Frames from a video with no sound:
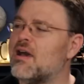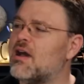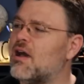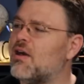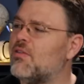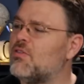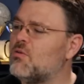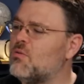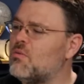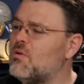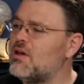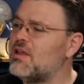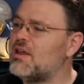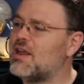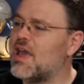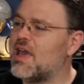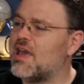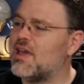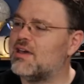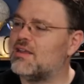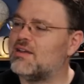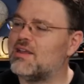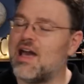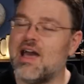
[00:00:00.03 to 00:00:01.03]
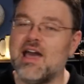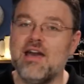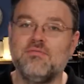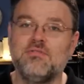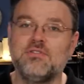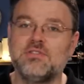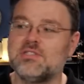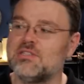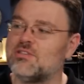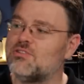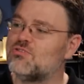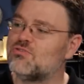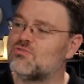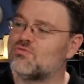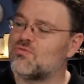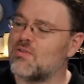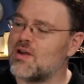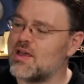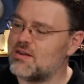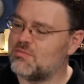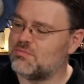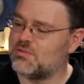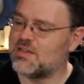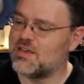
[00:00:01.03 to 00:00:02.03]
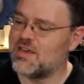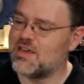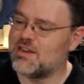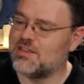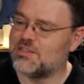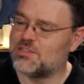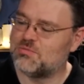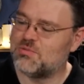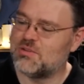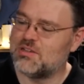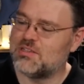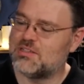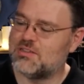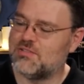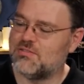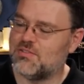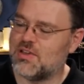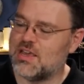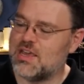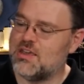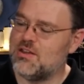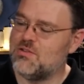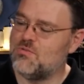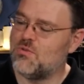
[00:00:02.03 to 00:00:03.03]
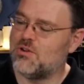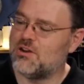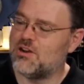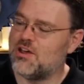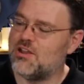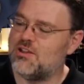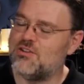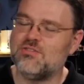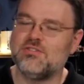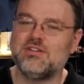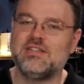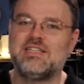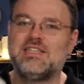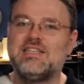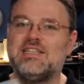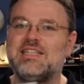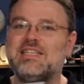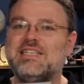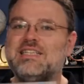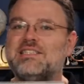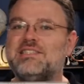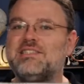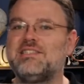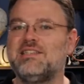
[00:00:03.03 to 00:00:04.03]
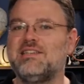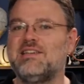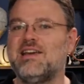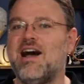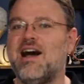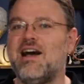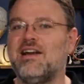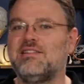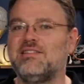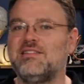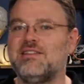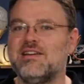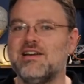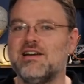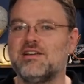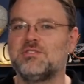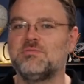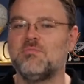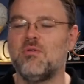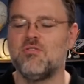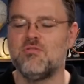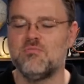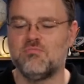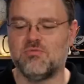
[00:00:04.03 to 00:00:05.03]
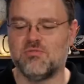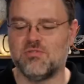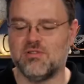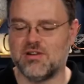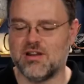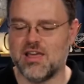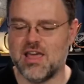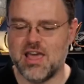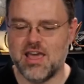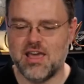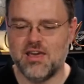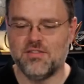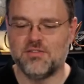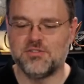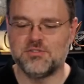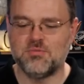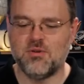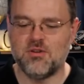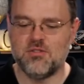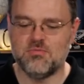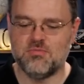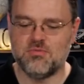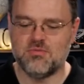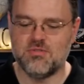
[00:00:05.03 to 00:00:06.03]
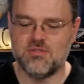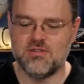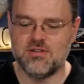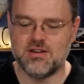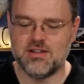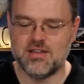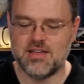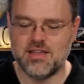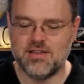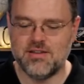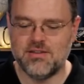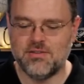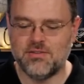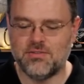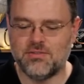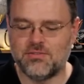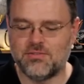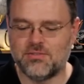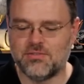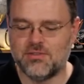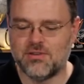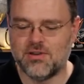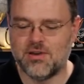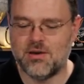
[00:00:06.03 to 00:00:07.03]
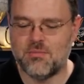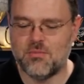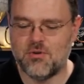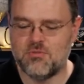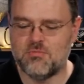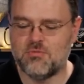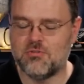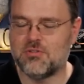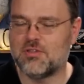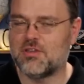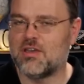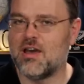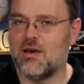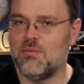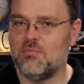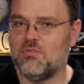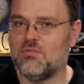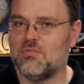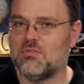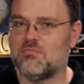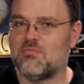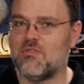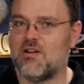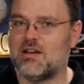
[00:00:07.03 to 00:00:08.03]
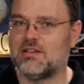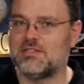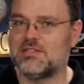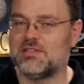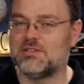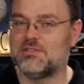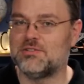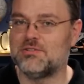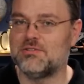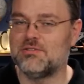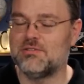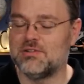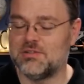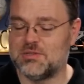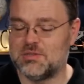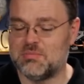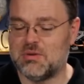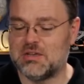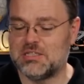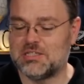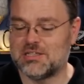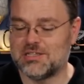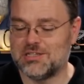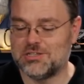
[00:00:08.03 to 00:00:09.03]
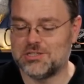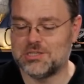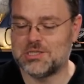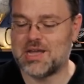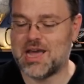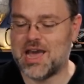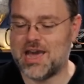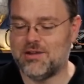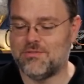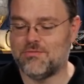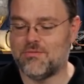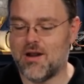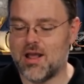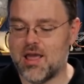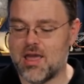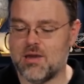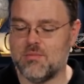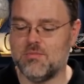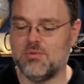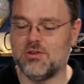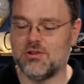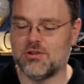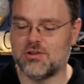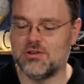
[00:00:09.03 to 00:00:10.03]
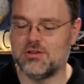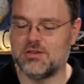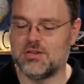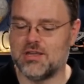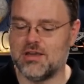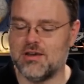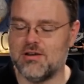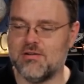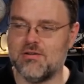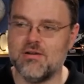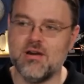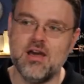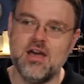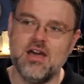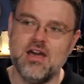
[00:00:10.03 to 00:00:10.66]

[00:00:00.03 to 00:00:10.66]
On the one hand, I have this incredibly inexpensive N100 DC ITX motherboard. This motherboard is a motherboard that comes with a processor. It's basically just add RAM and you're good to go.